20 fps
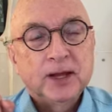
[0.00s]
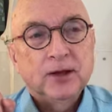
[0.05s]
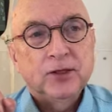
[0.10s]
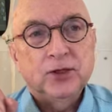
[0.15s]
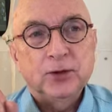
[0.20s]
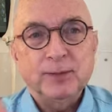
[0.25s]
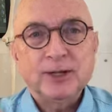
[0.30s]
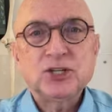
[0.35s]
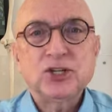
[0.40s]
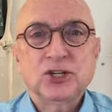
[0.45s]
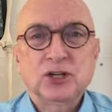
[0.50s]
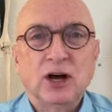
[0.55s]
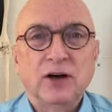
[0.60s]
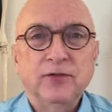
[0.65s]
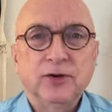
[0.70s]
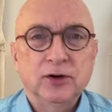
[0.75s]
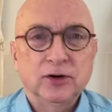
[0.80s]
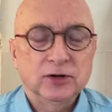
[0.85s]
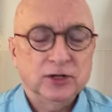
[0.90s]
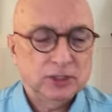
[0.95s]
they're much
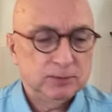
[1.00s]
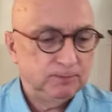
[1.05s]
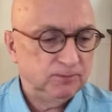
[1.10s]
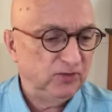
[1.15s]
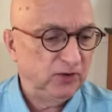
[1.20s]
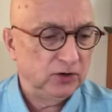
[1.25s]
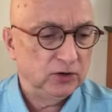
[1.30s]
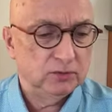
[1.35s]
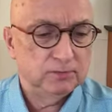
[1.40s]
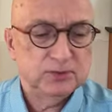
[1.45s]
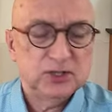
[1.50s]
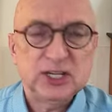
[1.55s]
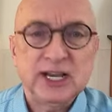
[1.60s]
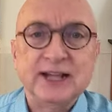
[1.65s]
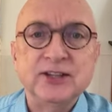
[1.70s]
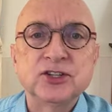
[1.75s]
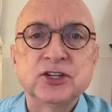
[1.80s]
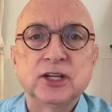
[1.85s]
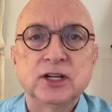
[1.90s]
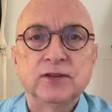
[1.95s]
softer for
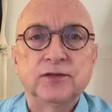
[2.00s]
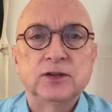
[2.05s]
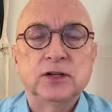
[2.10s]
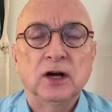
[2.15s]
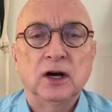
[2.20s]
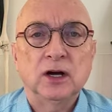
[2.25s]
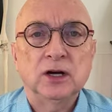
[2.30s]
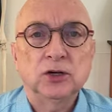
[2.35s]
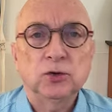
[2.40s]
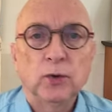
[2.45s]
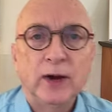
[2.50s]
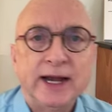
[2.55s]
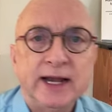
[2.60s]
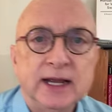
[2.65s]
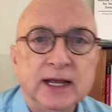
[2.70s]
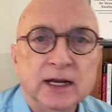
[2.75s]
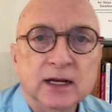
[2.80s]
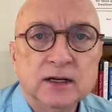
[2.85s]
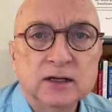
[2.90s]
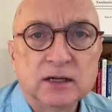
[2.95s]
sensitive tongue,
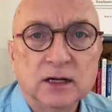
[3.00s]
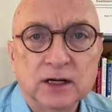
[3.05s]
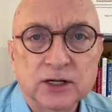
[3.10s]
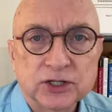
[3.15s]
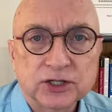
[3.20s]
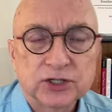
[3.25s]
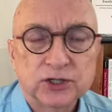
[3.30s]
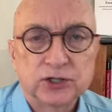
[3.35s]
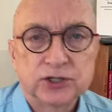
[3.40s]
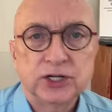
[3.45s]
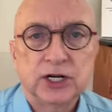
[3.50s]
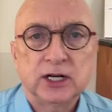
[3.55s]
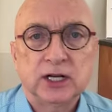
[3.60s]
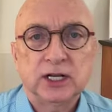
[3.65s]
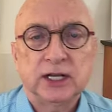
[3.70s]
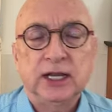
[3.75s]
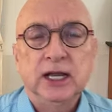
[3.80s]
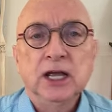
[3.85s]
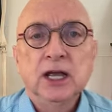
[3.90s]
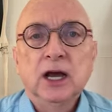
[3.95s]
radiated tongue,
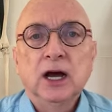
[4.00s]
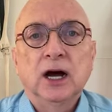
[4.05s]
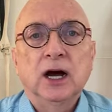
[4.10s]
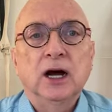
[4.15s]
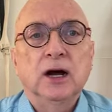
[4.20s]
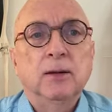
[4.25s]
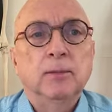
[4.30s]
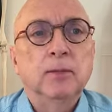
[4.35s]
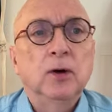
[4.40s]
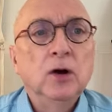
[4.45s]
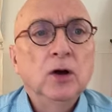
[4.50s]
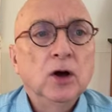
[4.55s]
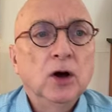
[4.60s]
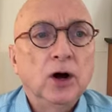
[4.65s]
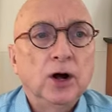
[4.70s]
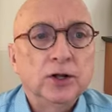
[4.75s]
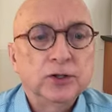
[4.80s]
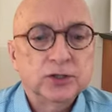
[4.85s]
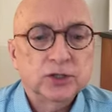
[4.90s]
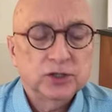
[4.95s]
surgically
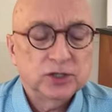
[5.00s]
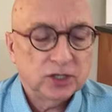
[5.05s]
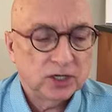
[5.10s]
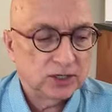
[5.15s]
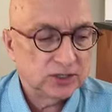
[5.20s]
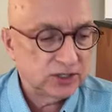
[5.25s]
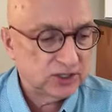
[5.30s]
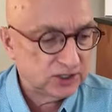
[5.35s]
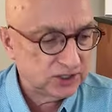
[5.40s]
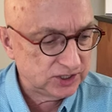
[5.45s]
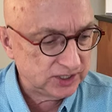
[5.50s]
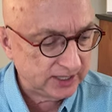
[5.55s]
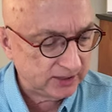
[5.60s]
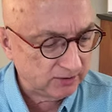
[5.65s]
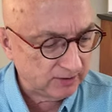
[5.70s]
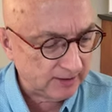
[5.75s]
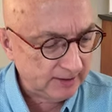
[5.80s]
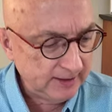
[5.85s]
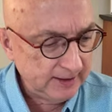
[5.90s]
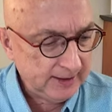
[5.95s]
altered tongues,
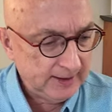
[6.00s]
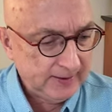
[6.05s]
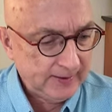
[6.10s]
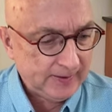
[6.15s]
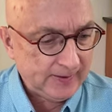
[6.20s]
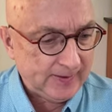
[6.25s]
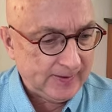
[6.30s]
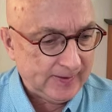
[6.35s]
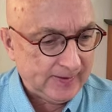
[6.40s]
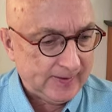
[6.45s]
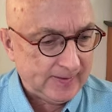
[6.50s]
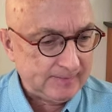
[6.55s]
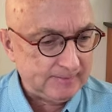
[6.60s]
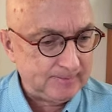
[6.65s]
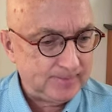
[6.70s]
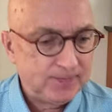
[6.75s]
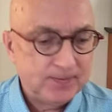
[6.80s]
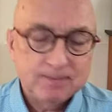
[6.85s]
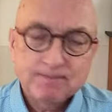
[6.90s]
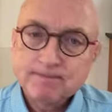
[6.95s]
etc.
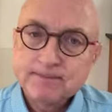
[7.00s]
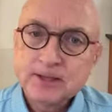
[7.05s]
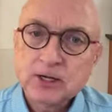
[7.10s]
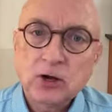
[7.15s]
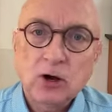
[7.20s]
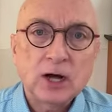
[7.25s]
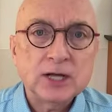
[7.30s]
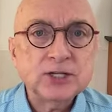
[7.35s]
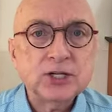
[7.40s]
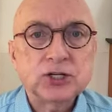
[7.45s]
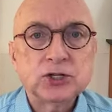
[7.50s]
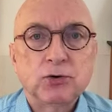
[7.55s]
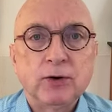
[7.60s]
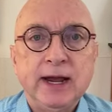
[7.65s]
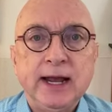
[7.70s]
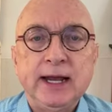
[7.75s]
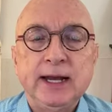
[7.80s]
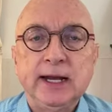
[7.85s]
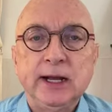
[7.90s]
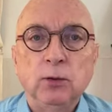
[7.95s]
The gauze is
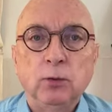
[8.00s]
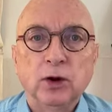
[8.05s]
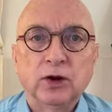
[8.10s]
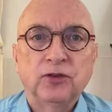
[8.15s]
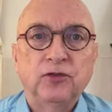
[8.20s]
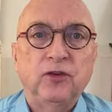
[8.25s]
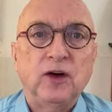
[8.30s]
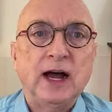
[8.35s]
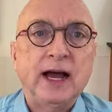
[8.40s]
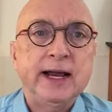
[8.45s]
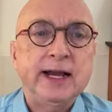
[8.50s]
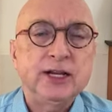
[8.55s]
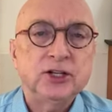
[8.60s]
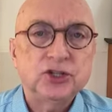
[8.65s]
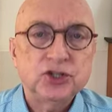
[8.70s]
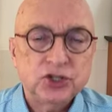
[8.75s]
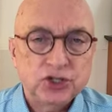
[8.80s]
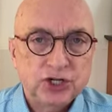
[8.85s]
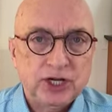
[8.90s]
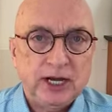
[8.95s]
great, it works fine,
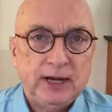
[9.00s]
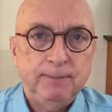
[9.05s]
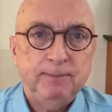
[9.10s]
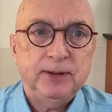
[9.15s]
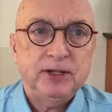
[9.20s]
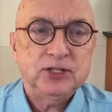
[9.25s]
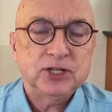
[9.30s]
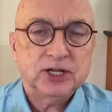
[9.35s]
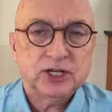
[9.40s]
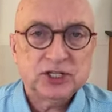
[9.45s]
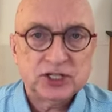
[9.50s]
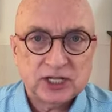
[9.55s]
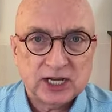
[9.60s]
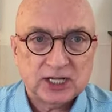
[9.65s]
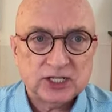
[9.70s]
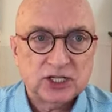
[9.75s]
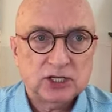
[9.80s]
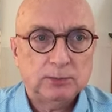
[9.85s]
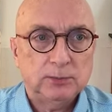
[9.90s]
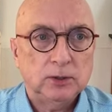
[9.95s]
it's cheap, it's
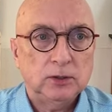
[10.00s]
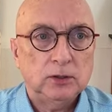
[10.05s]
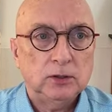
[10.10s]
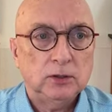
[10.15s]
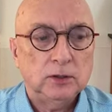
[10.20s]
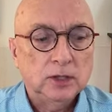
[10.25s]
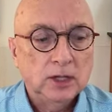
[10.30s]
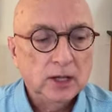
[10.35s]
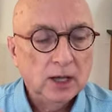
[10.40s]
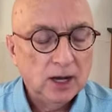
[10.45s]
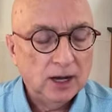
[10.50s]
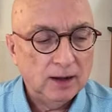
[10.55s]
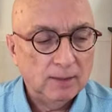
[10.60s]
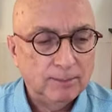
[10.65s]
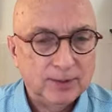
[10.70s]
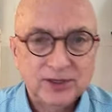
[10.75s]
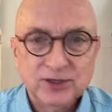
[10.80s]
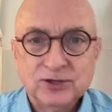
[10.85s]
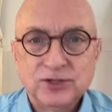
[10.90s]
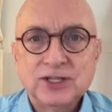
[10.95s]
accessible,
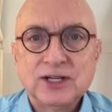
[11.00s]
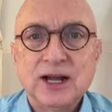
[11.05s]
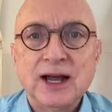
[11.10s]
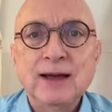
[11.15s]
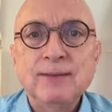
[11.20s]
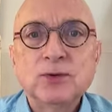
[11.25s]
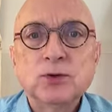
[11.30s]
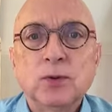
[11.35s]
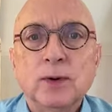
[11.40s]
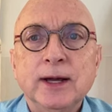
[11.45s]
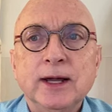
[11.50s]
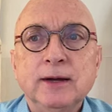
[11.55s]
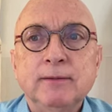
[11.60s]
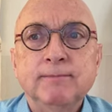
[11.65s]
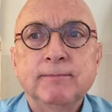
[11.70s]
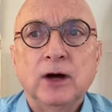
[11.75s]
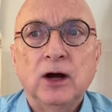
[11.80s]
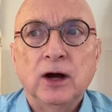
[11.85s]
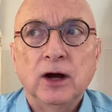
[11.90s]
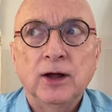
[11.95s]
but there's times
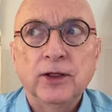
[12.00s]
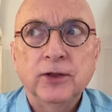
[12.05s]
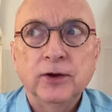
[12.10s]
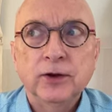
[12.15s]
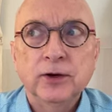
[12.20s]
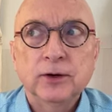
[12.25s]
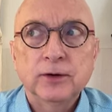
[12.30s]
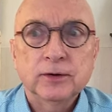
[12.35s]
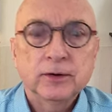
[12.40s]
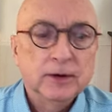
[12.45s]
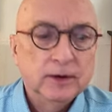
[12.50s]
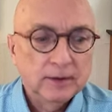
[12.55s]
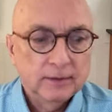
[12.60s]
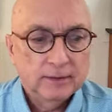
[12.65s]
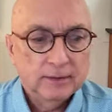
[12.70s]
when other